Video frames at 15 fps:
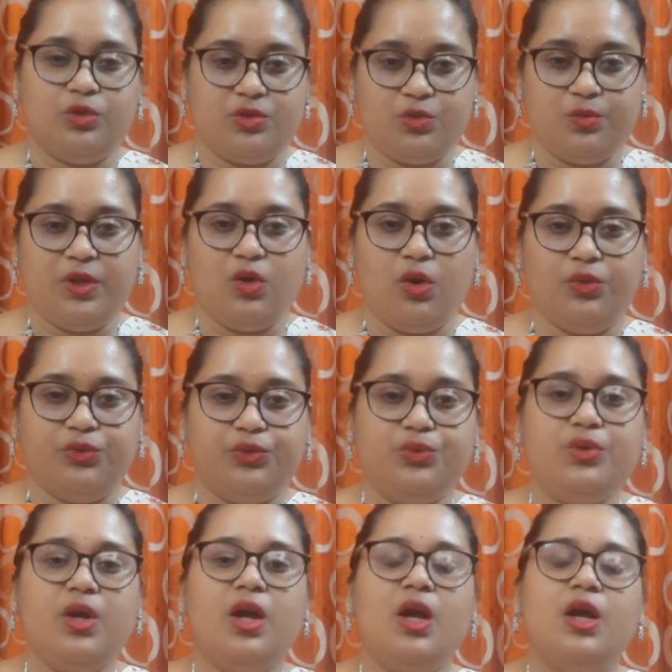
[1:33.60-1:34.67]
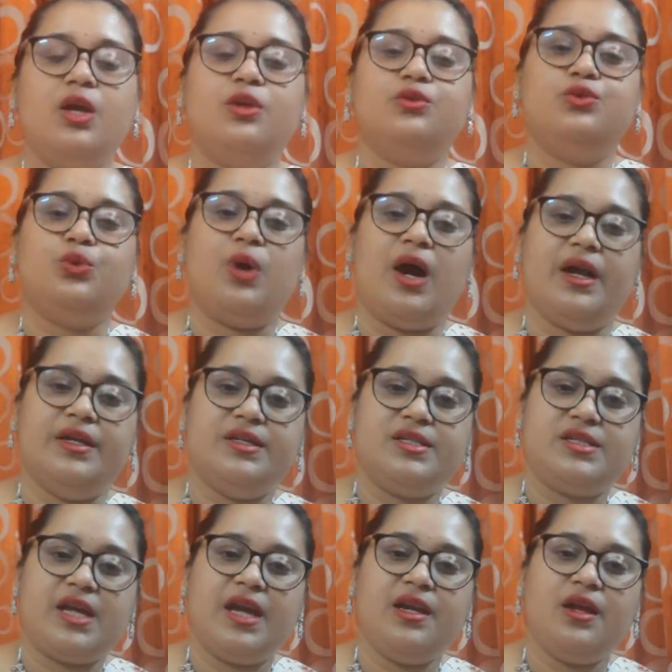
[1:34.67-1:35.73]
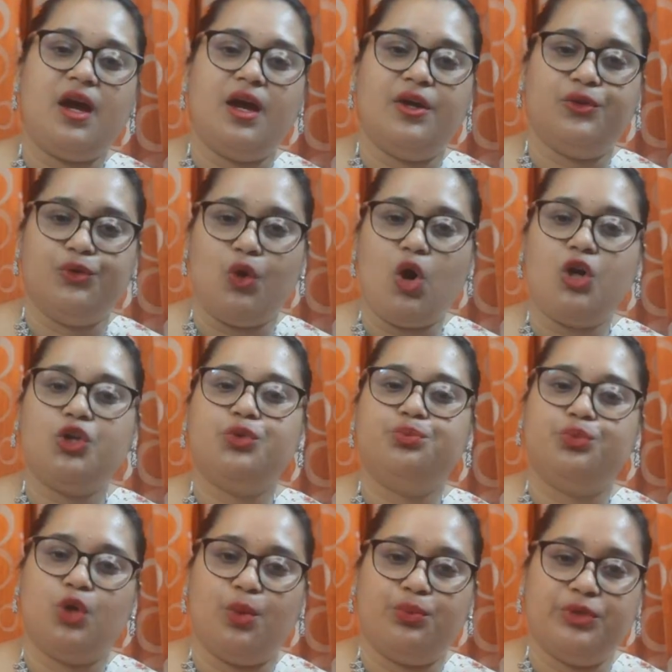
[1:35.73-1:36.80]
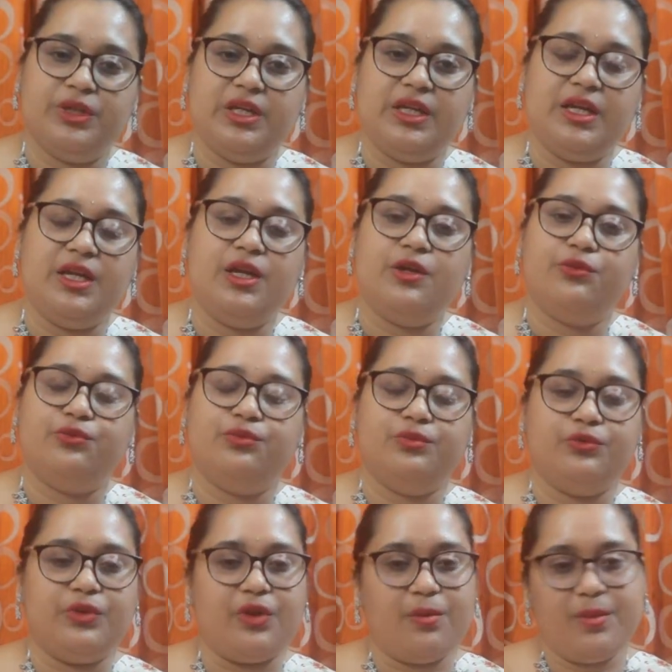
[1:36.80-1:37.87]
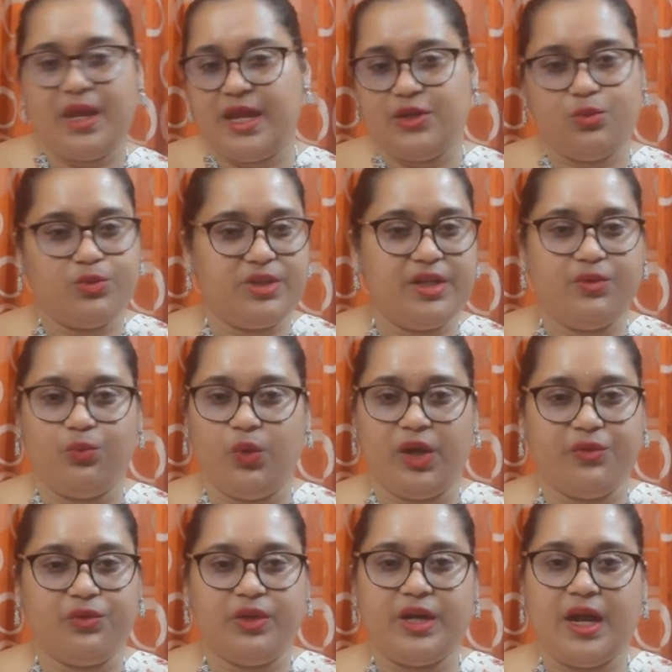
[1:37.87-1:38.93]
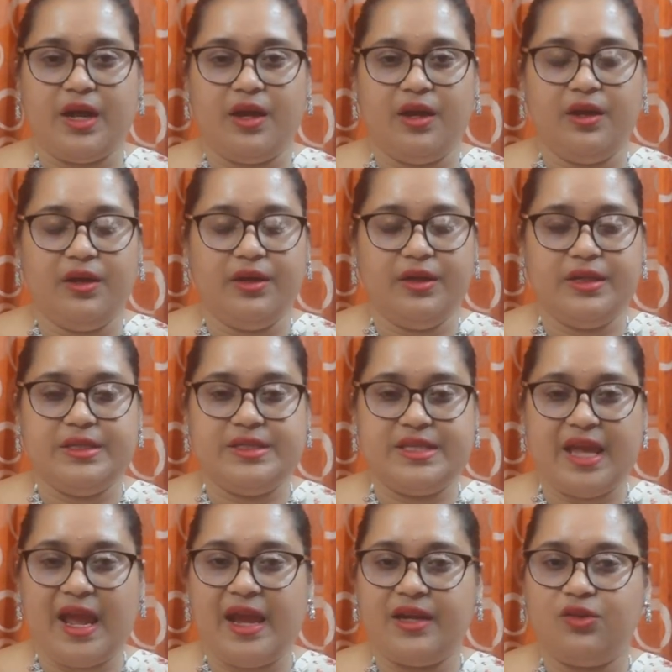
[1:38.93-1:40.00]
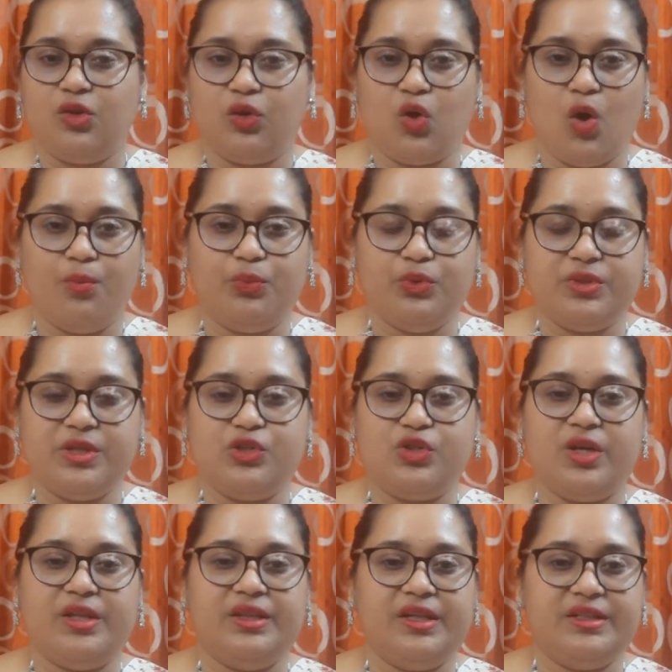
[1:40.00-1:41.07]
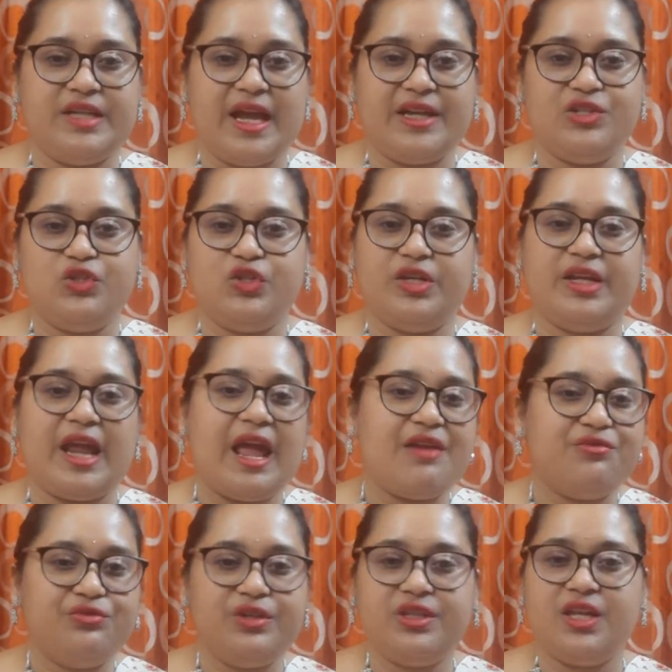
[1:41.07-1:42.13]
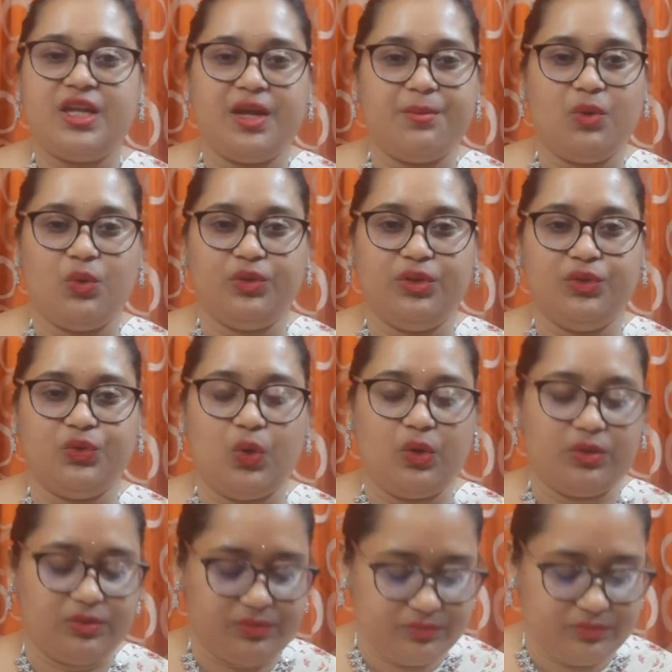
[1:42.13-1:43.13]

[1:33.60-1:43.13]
be gone through to understand a rock properly, from A to Z, whatever is there, the composition, the texture, everything about the rock.